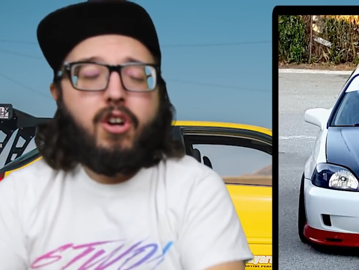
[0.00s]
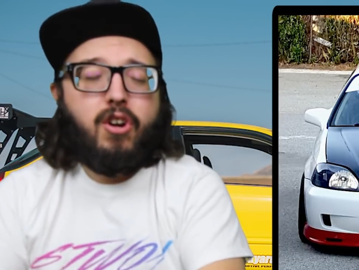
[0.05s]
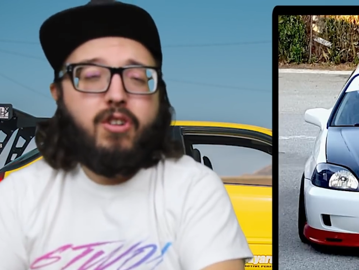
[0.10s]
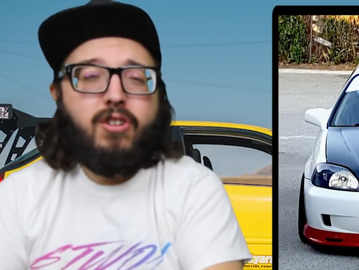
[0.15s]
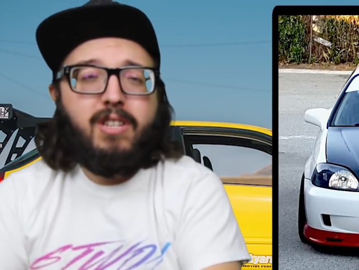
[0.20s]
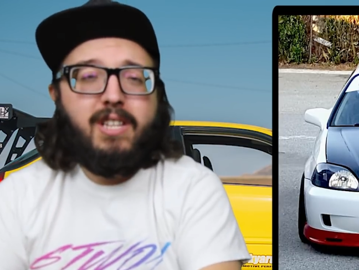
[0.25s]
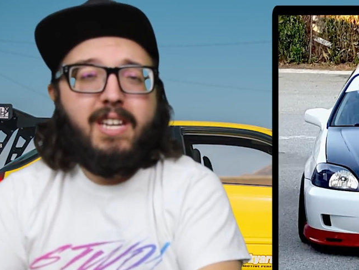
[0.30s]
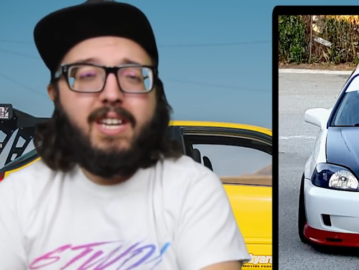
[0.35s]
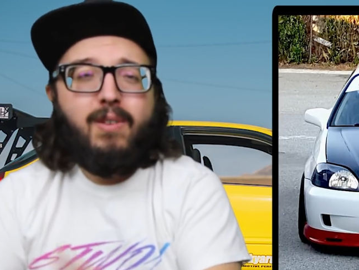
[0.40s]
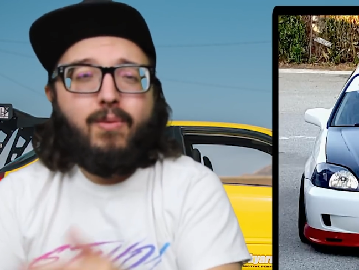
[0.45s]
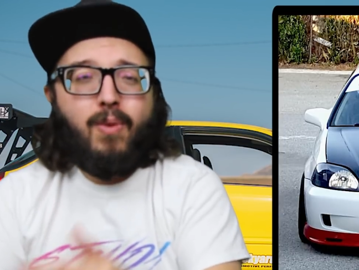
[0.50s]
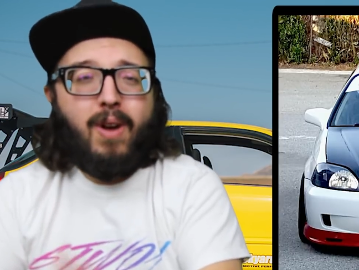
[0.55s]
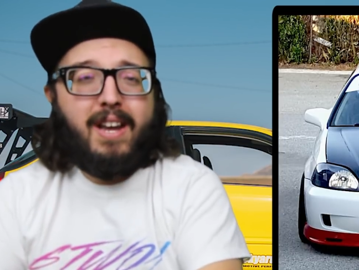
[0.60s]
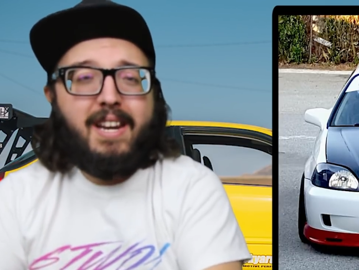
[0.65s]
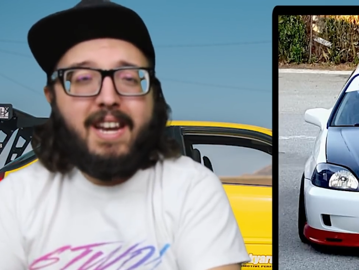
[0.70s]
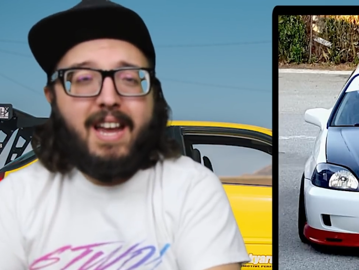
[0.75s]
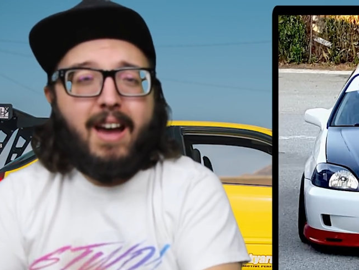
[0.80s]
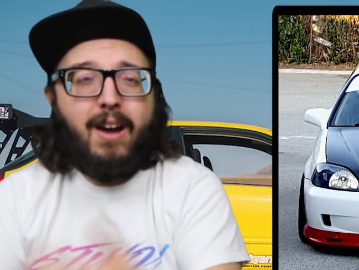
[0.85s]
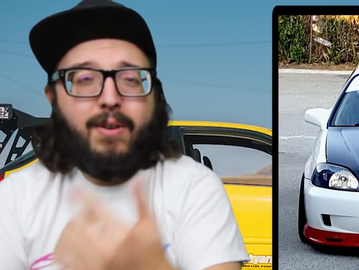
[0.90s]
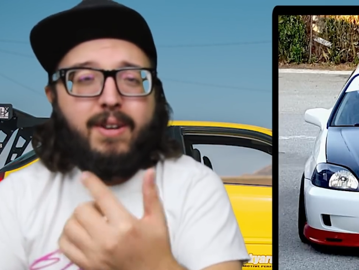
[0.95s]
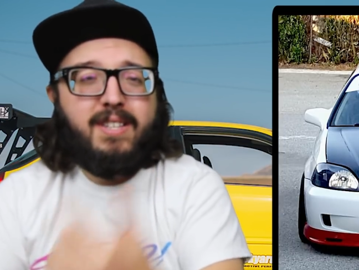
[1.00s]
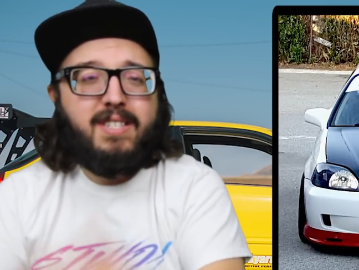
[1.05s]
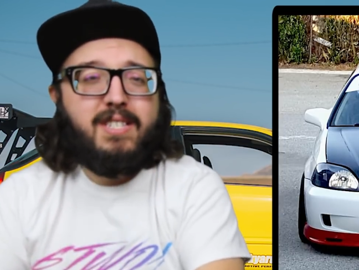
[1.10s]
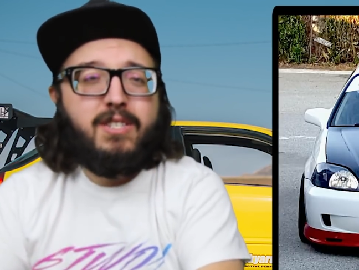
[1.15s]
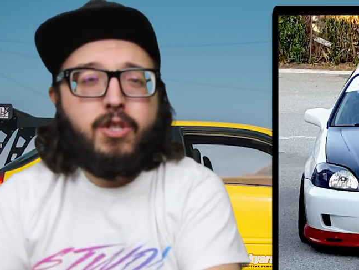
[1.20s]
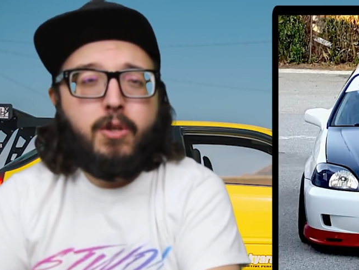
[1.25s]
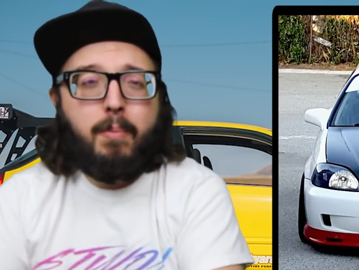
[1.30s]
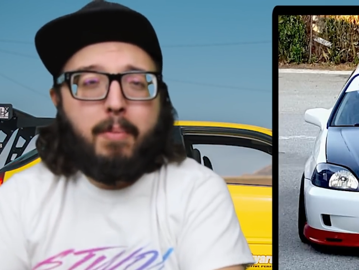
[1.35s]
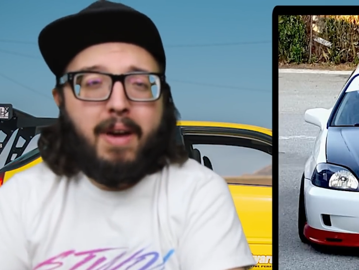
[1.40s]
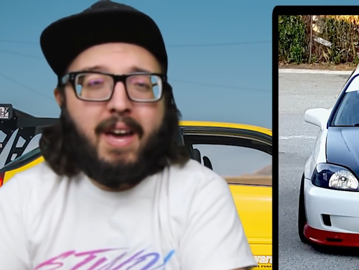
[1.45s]
currently, right now, he's
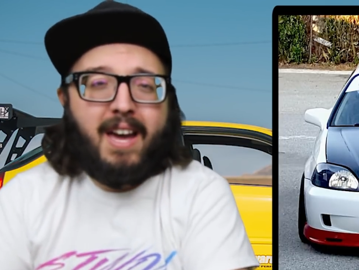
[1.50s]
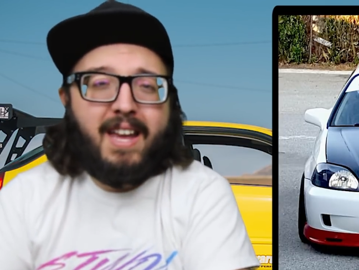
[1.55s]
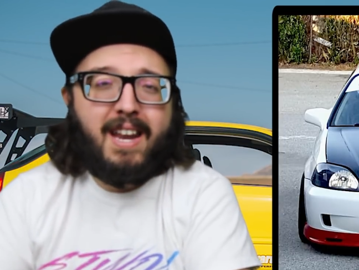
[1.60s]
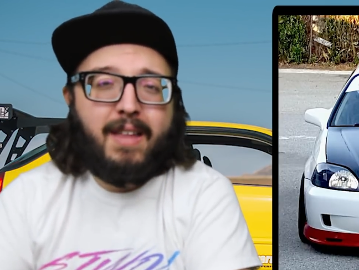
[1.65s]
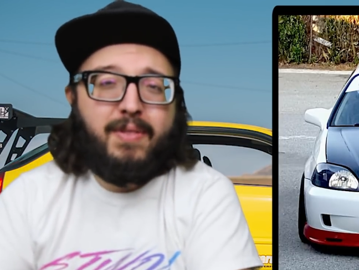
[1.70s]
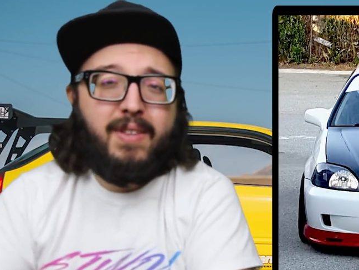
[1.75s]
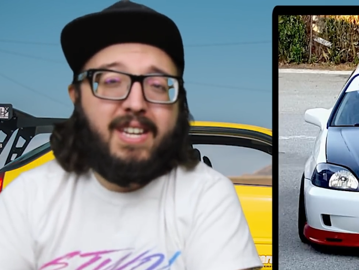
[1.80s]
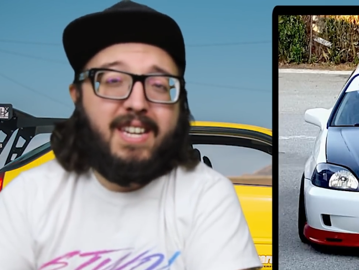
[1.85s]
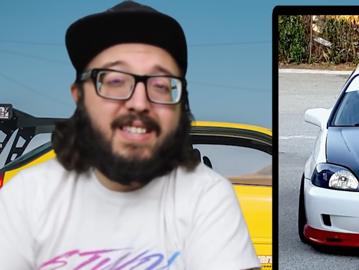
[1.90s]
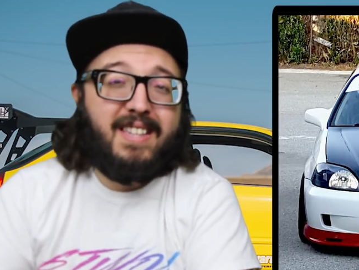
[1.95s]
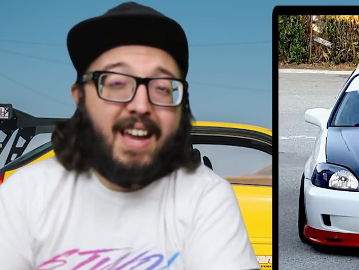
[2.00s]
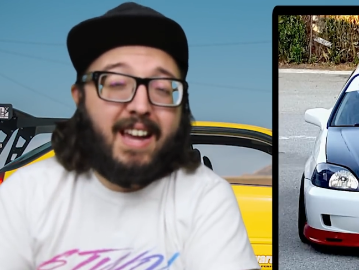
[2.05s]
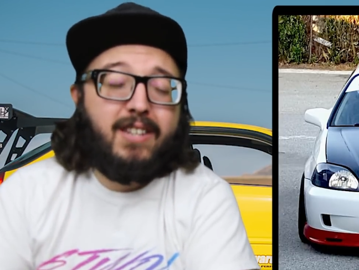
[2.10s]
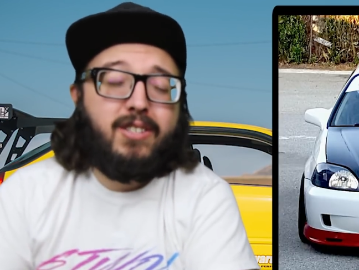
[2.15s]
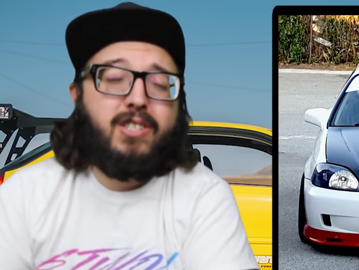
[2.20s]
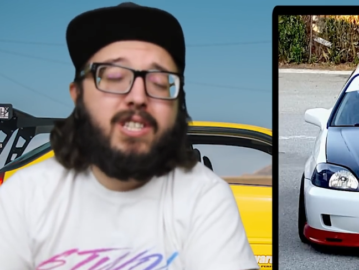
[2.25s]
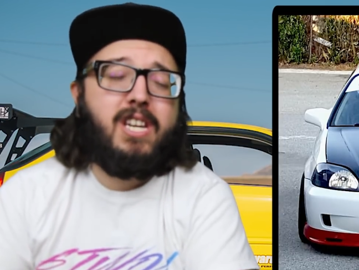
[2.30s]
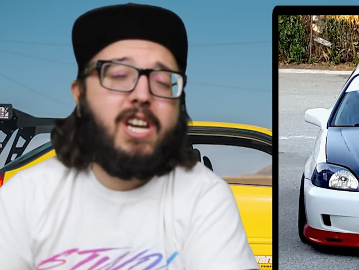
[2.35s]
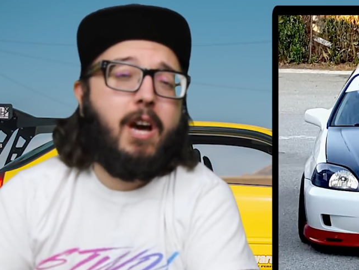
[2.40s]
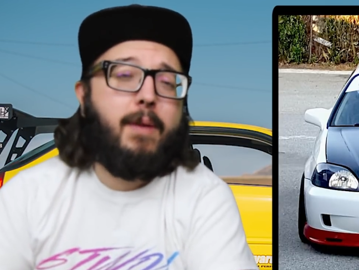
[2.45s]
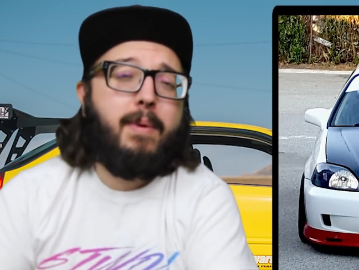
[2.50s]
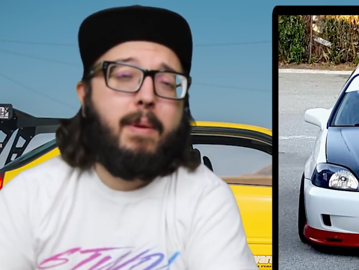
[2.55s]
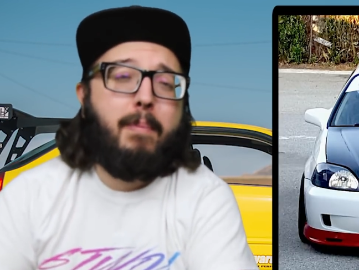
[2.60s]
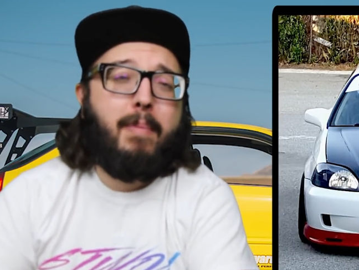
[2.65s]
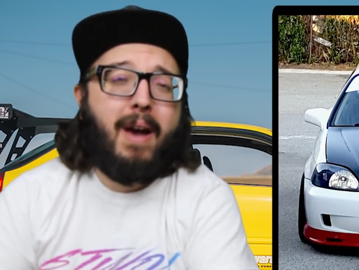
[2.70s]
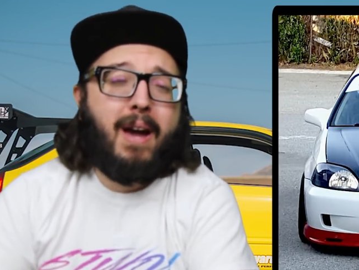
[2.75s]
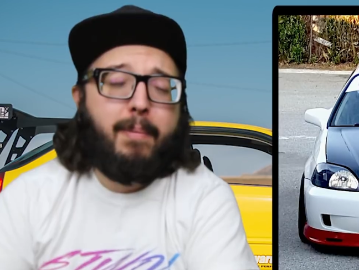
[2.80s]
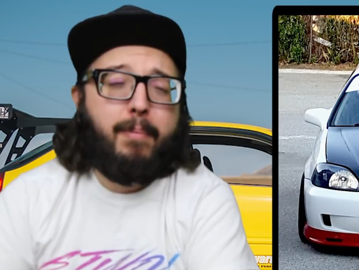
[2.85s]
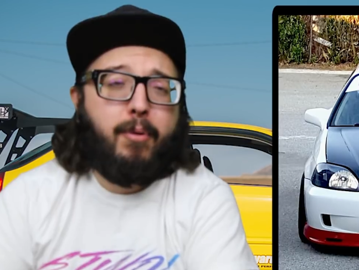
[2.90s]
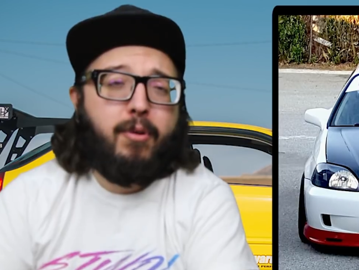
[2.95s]
in Japan. I think he's actually coming
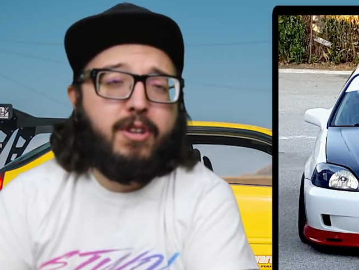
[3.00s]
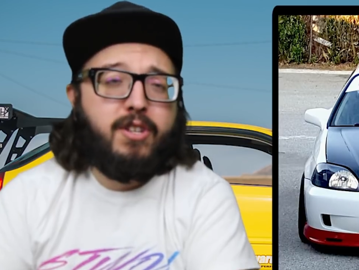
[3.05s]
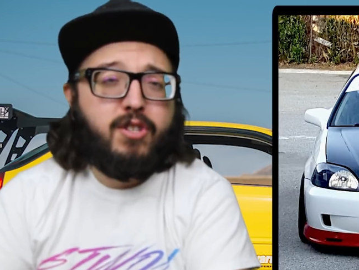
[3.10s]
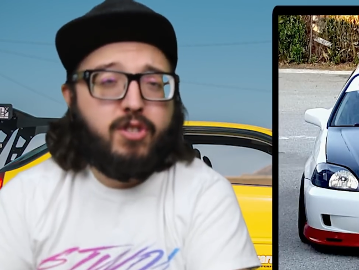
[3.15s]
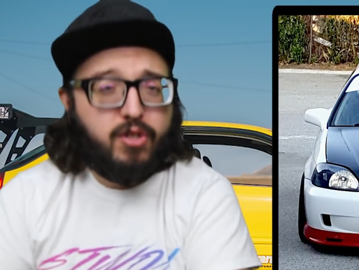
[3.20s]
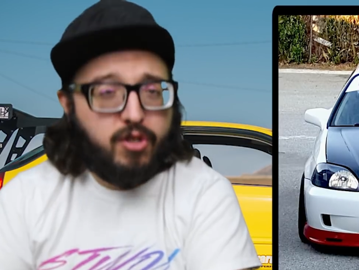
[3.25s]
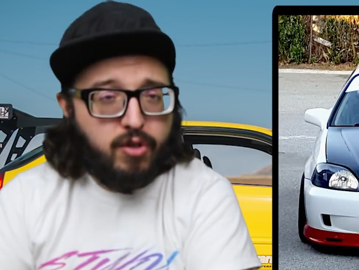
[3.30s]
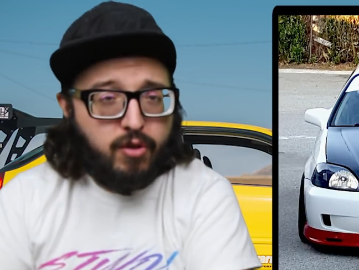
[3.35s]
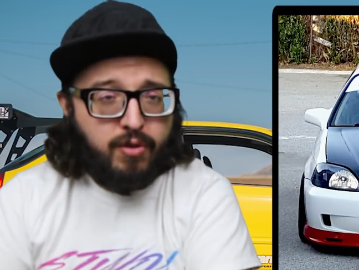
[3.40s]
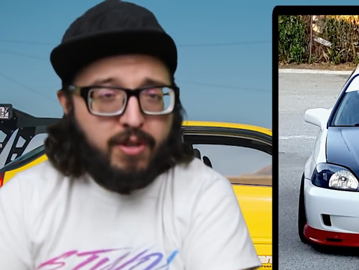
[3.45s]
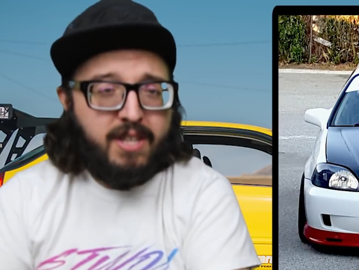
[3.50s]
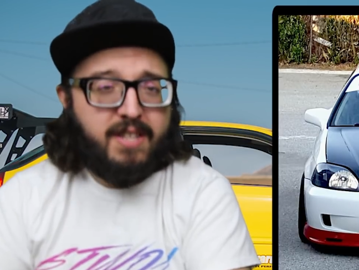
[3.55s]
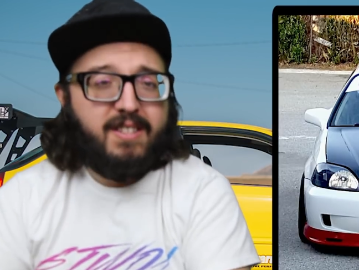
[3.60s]
back pretty soon.